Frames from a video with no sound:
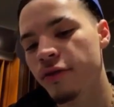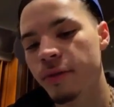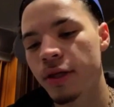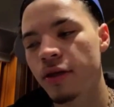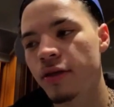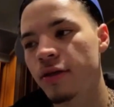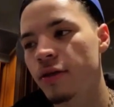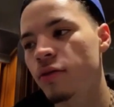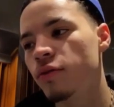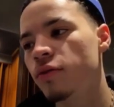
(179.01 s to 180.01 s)
finna be
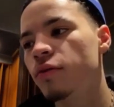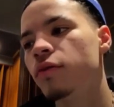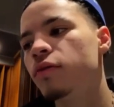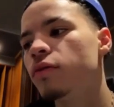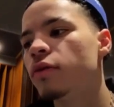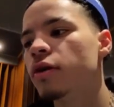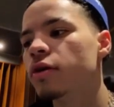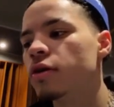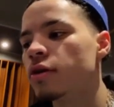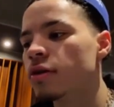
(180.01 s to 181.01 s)
new
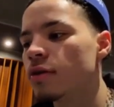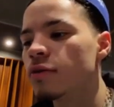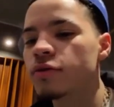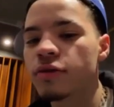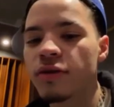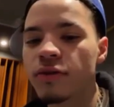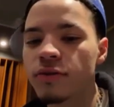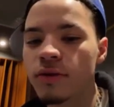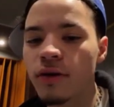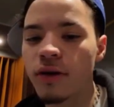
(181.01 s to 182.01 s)

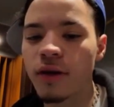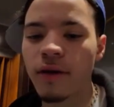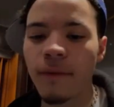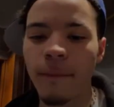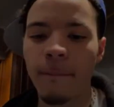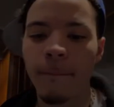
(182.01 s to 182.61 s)
songs, all that.